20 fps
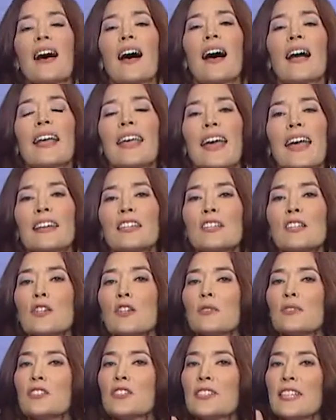Again,
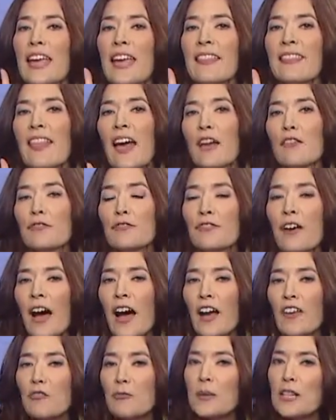take that
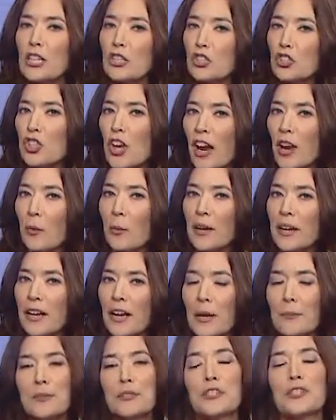5-minute check when it
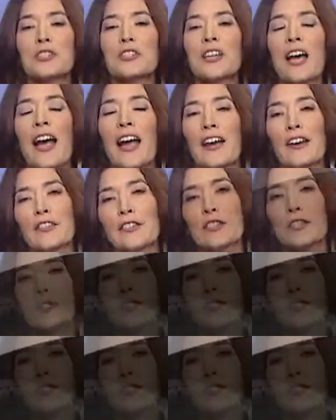comes to your tires,